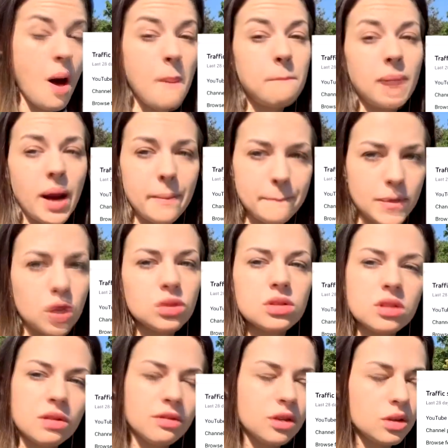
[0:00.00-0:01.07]
my
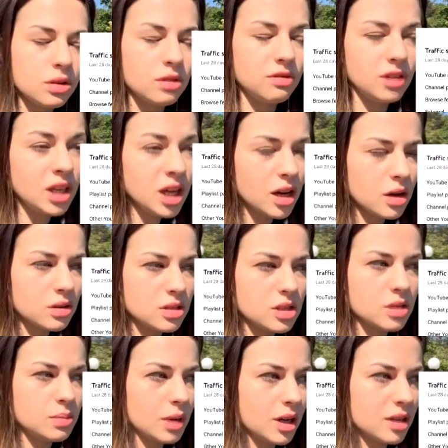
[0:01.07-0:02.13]
most viewed videos,
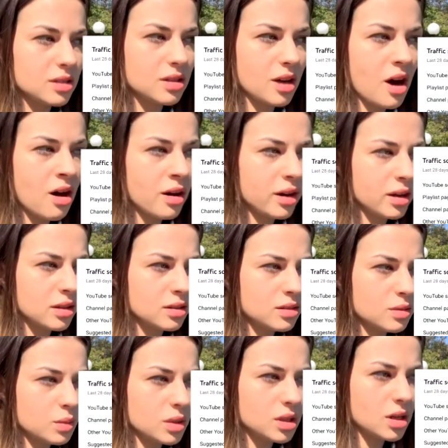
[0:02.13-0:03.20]
is because the
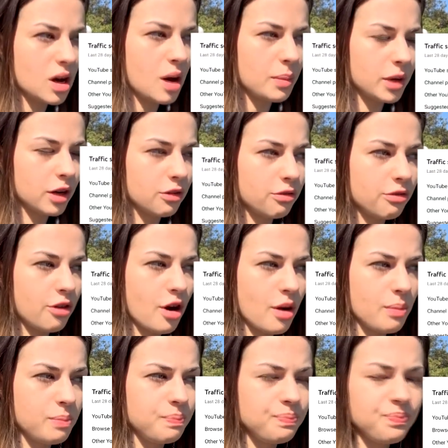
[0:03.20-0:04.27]
audience was coming
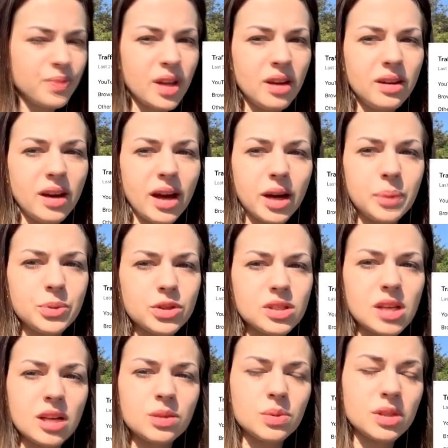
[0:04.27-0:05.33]
from
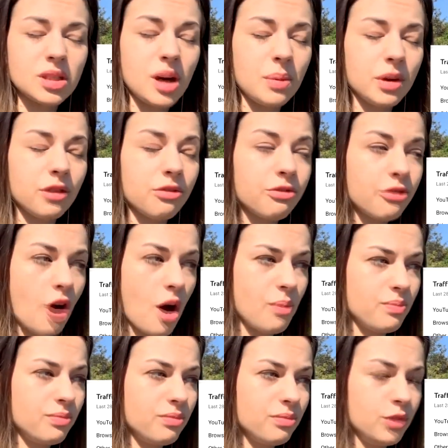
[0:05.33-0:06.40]
90% was coming
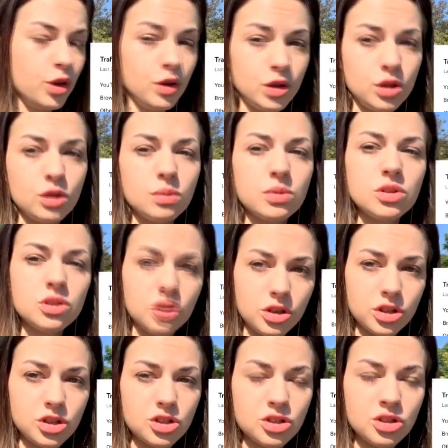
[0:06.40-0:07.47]
from YouTube
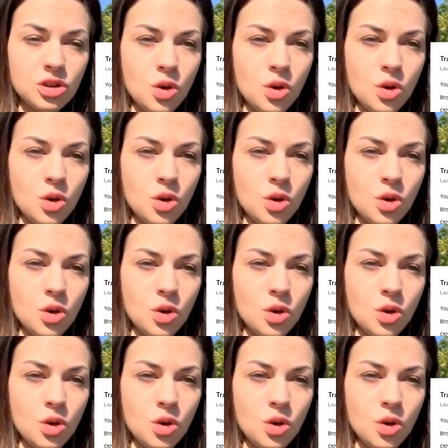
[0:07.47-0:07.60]
search,